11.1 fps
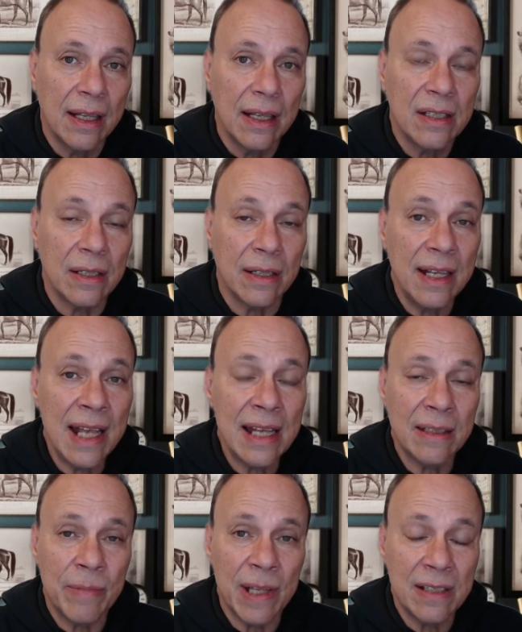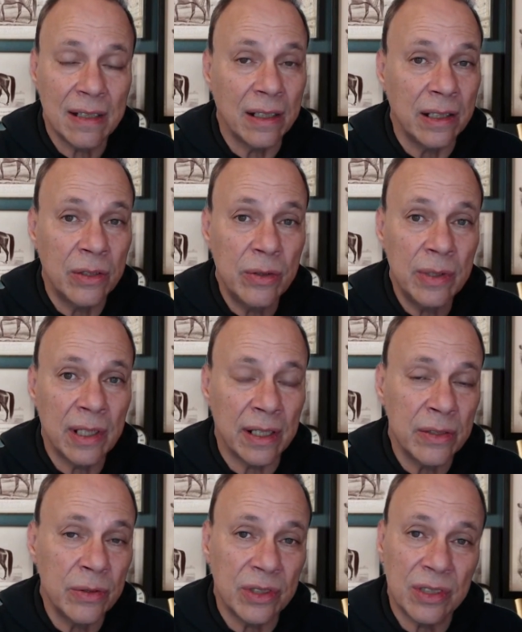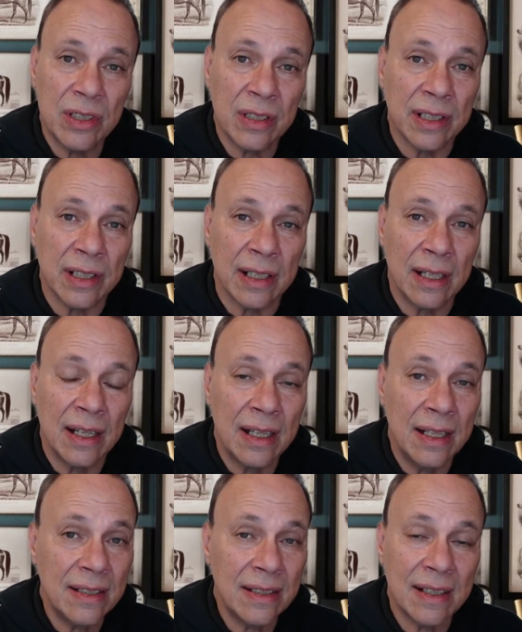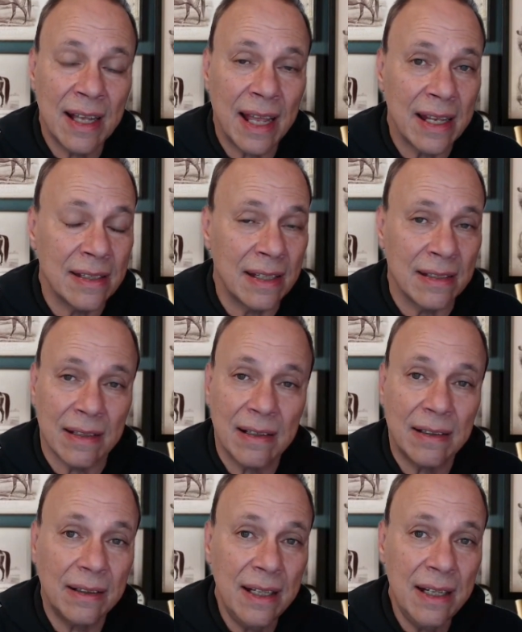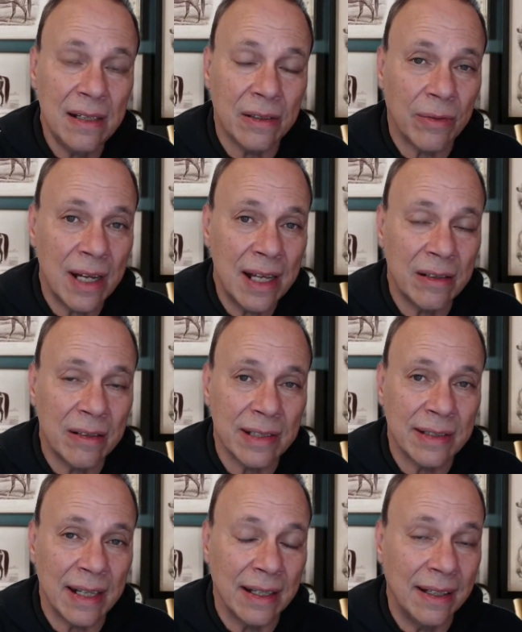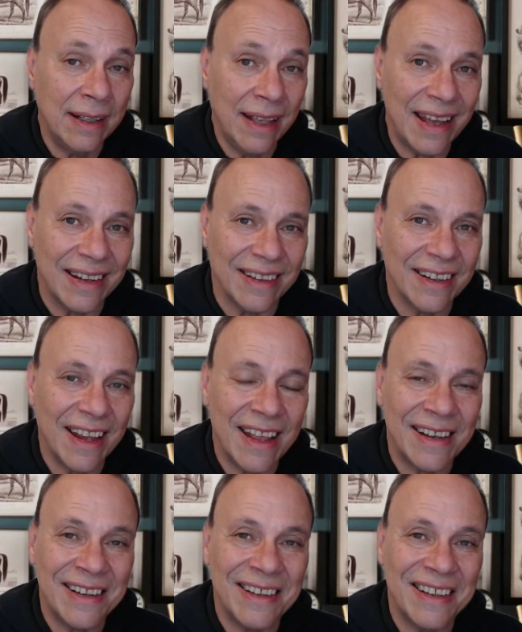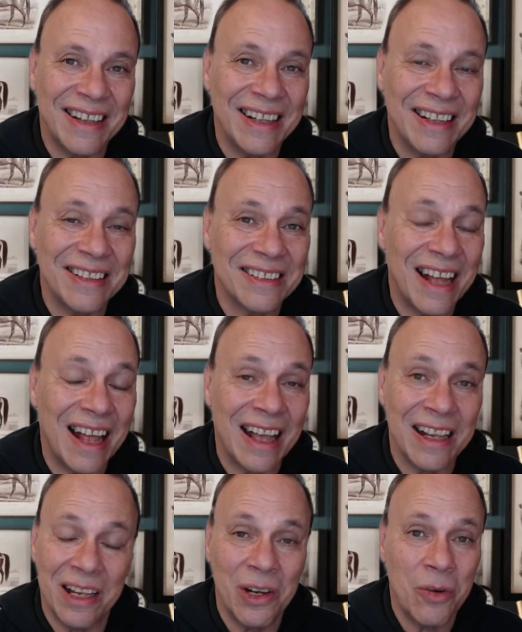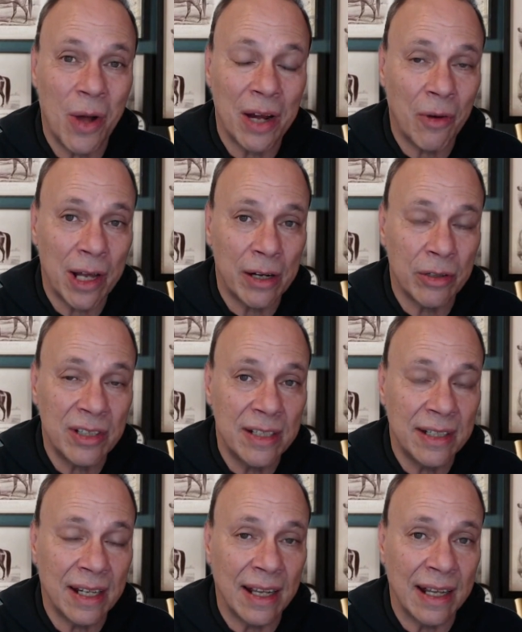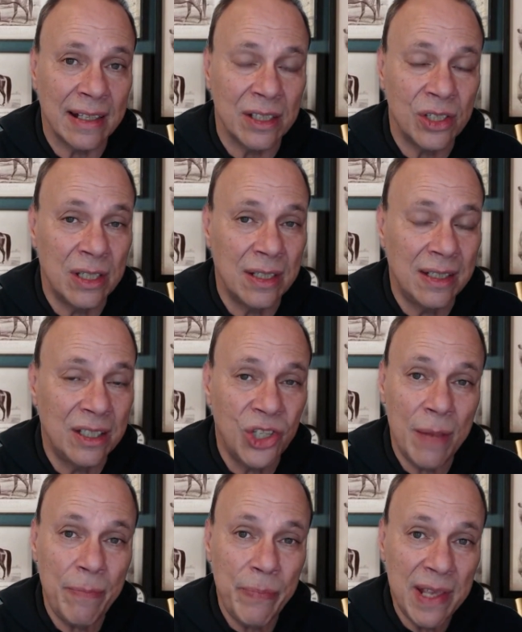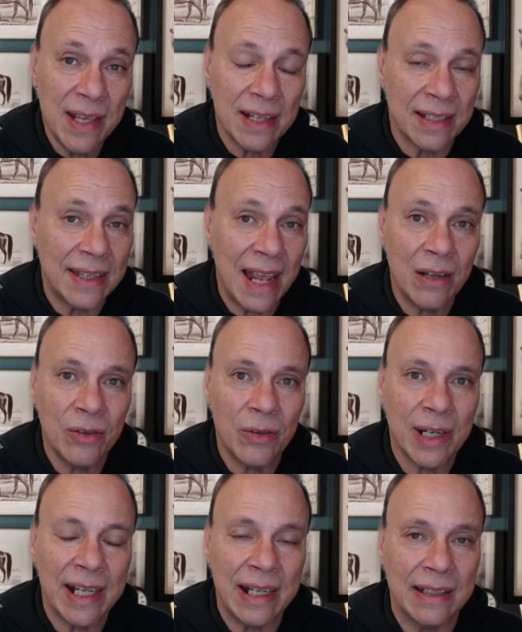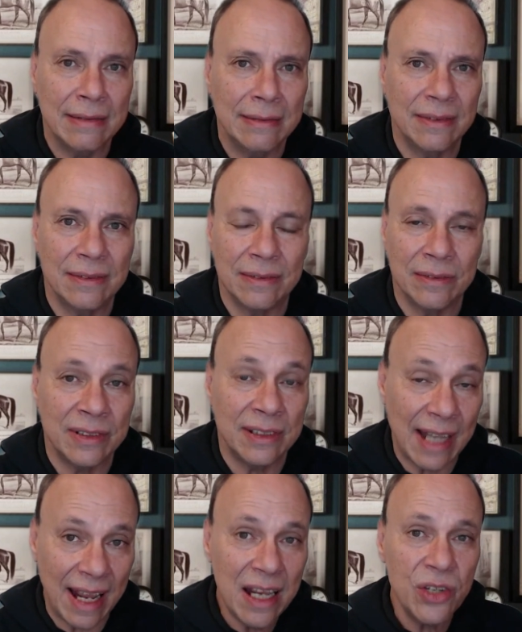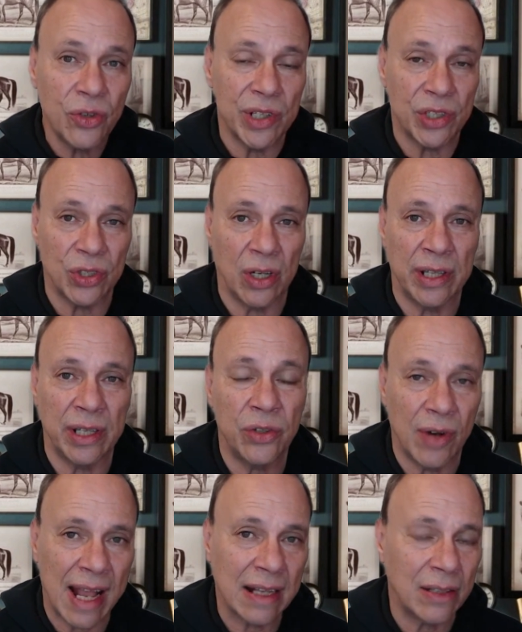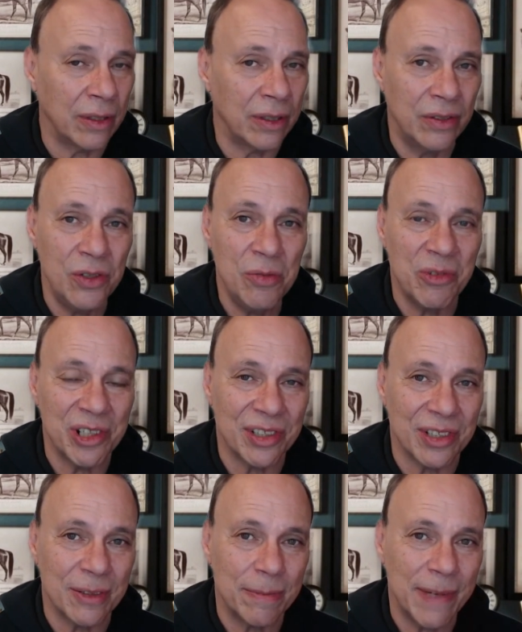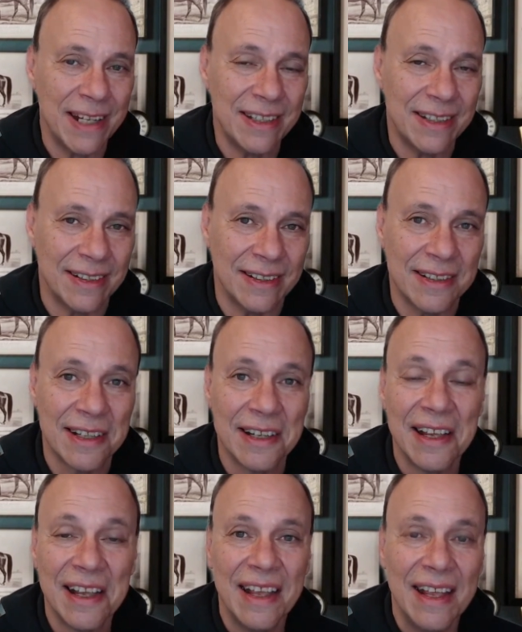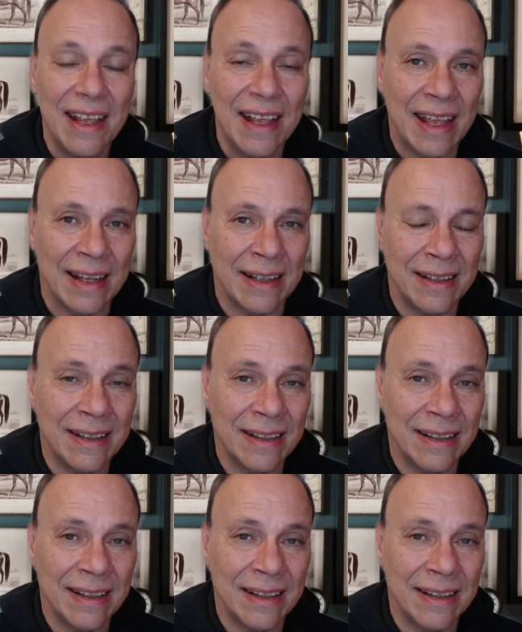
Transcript: So he had to basically do it on a new circuit. And this guy is as clean a rider as they get. And he's not, you know why Rod Ortiz can get chippy and downright dangerous on the track with the numerous suspensions. And